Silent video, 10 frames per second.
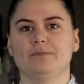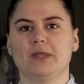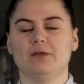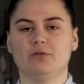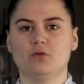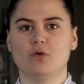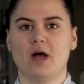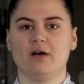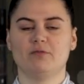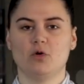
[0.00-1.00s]
If you
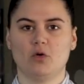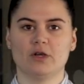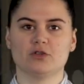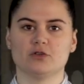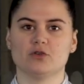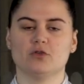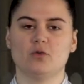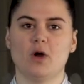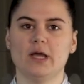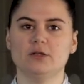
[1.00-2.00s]
have more questions on the
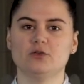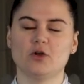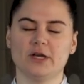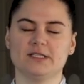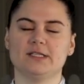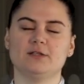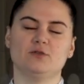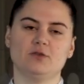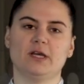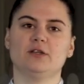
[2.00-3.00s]
wine, do not hesitate
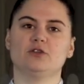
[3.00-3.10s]
to get in